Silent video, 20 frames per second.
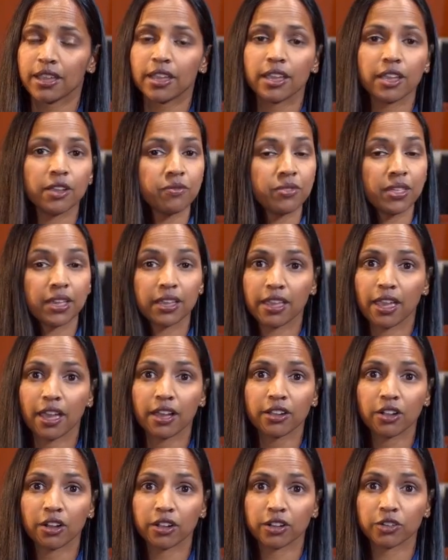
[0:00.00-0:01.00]
If they
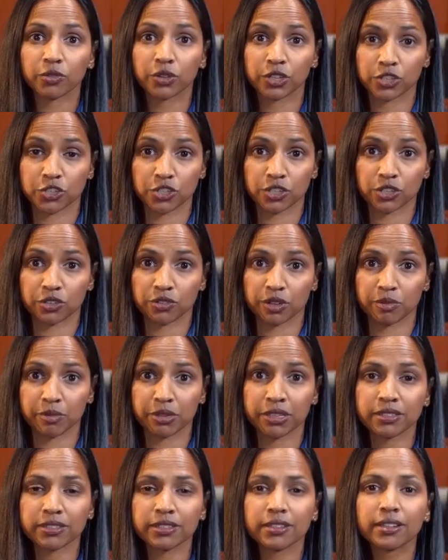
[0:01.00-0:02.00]
cannot reach an
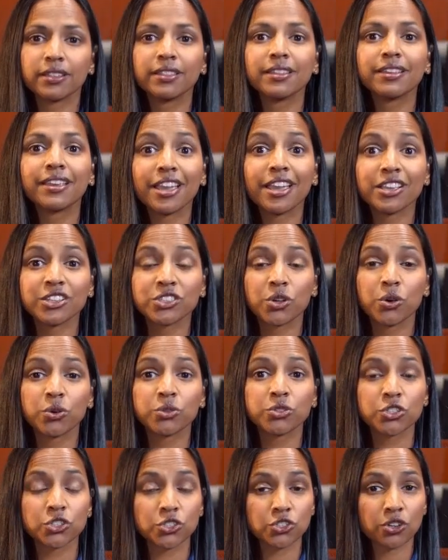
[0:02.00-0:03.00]
agreement, the case goes
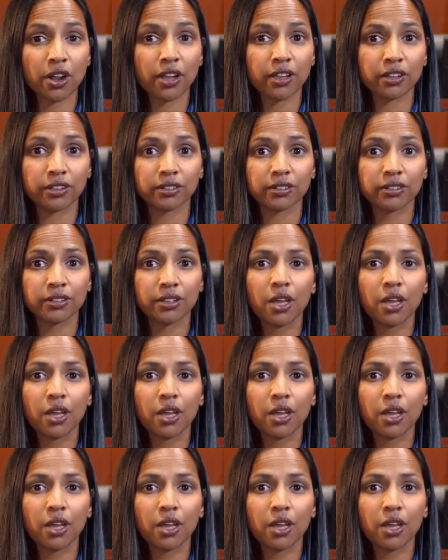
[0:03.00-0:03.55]
to trial,